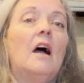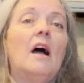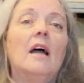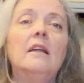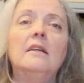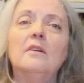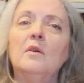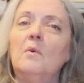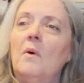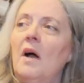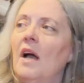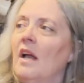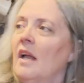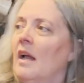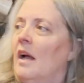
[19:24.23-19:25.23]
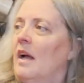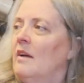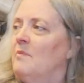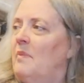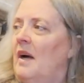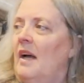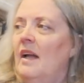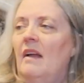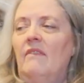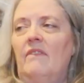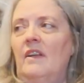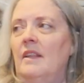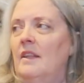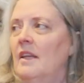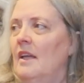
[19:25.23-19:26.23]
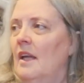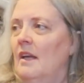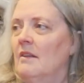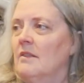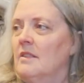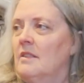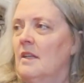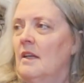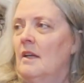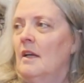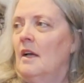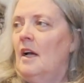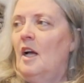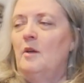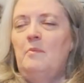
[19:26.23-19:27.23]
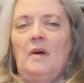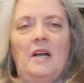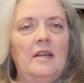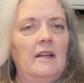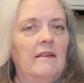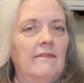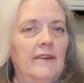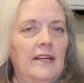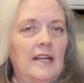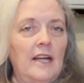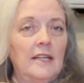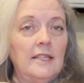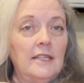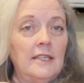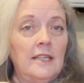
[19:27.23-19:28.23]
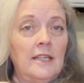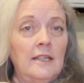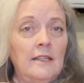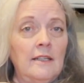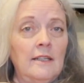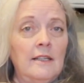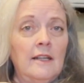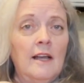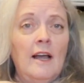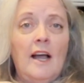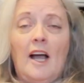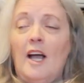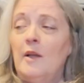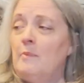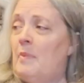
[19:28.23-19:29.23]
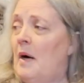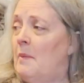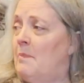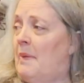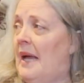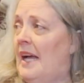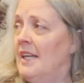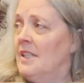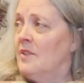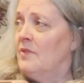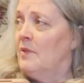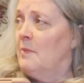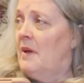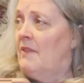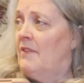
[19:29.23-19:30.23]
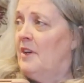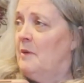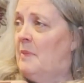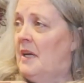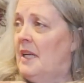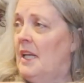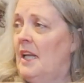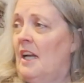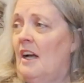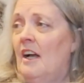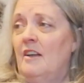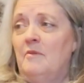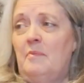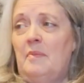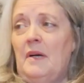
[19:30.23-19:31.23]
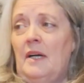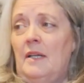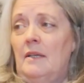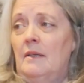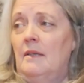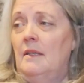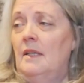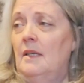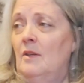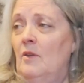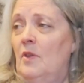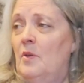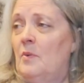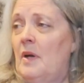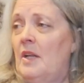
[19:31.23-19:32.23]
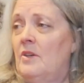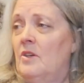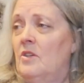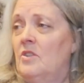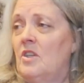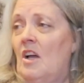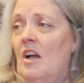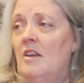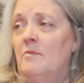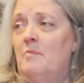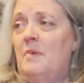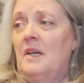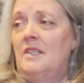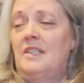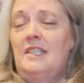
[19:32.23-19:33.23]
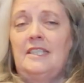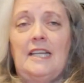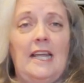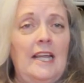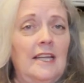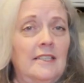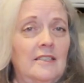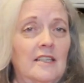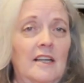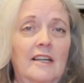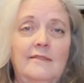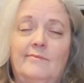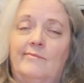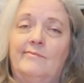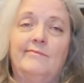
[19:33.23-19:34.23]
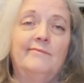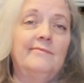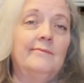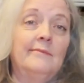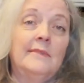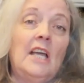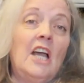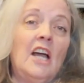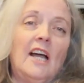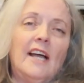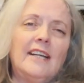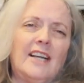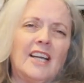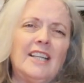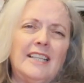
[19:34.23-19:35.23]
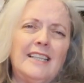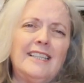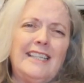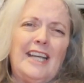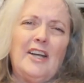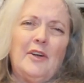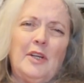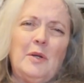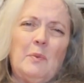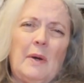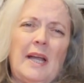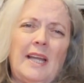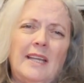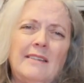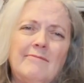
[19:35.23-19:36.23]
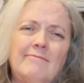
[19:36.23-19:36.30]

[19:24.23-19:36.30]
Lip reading: I don't know why. I bought everything else. I bought every kind of needle. I bought bags from everybody. I bought needle threaders. I bought stands. I got a little carried away.